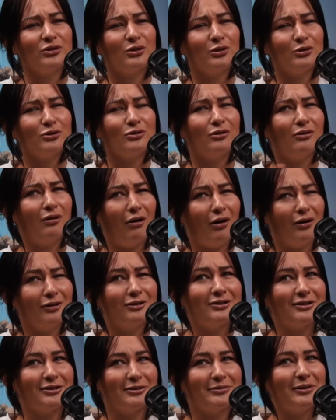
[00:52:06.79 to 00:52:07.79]
also odd
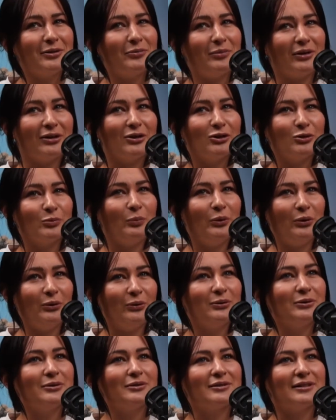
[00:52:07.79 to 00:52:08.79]
to me because
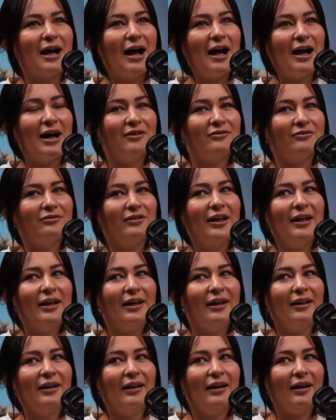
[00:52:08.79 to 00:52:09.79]
poodles have
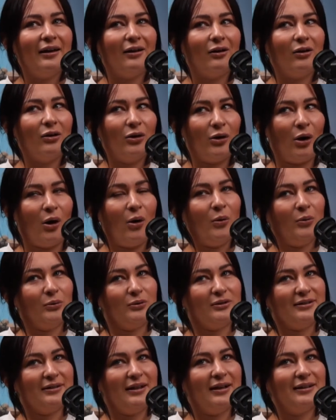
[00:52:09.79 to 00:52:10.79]
a
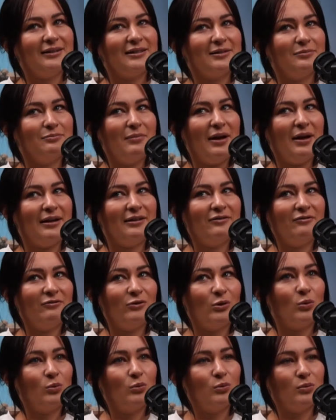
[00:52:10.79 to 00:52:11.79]
coat that's meant
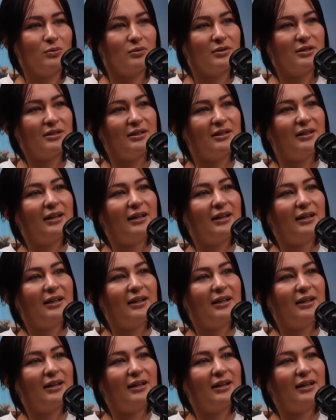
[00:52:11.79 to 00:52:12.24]
for water.